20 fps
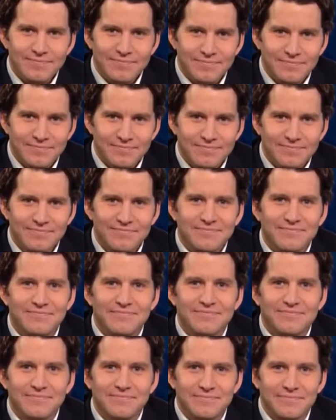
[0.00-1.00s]

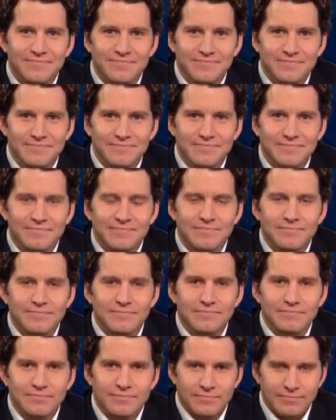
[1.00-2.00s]

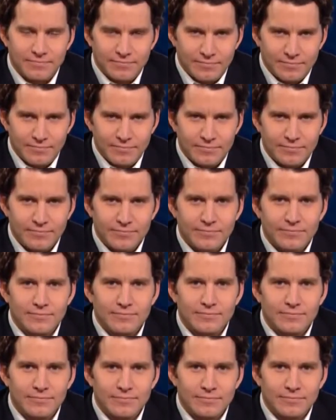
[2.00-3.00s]

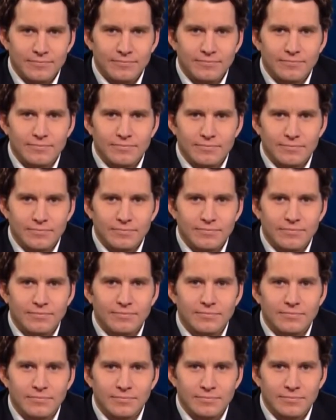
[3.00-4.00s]

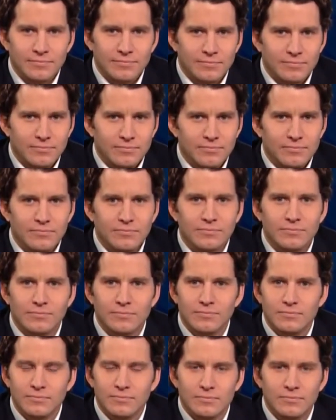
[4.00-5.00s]

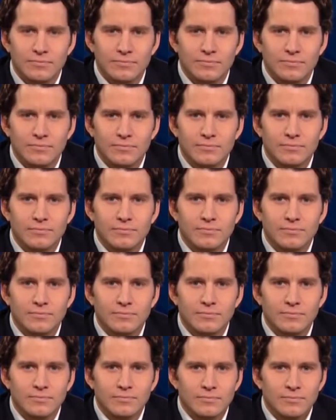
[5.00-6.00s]

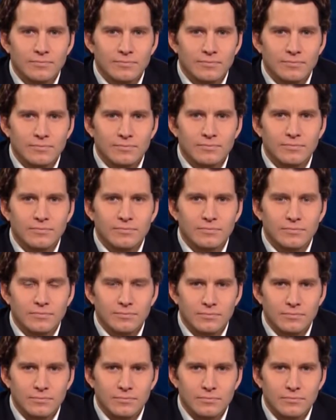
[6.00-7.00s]

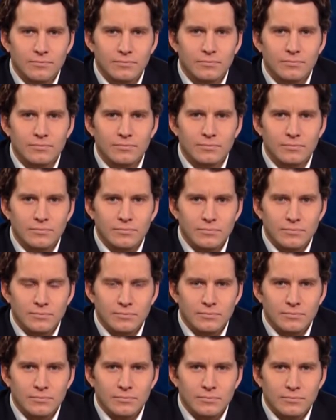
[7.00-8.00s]
[no speech]